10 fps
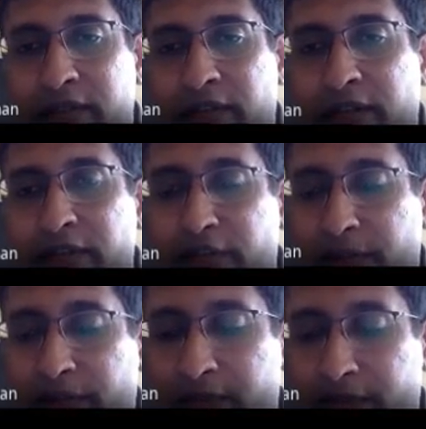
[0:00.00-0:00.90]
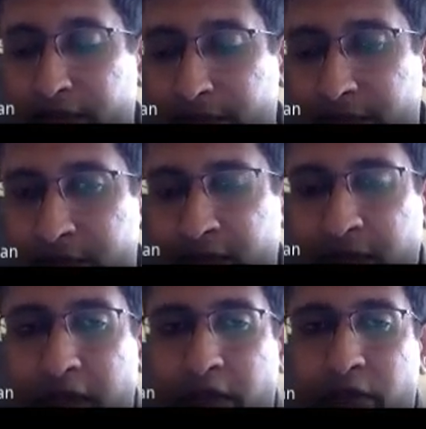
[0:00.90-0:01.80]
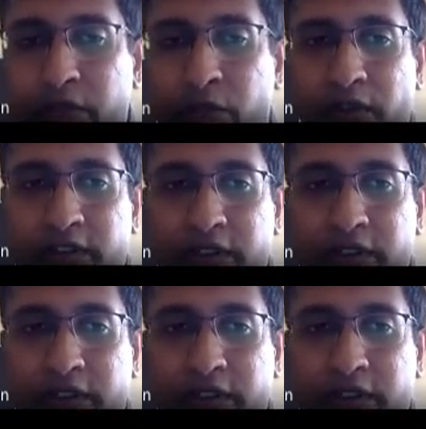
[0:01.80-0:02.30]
antiferromagnetic systems. So what's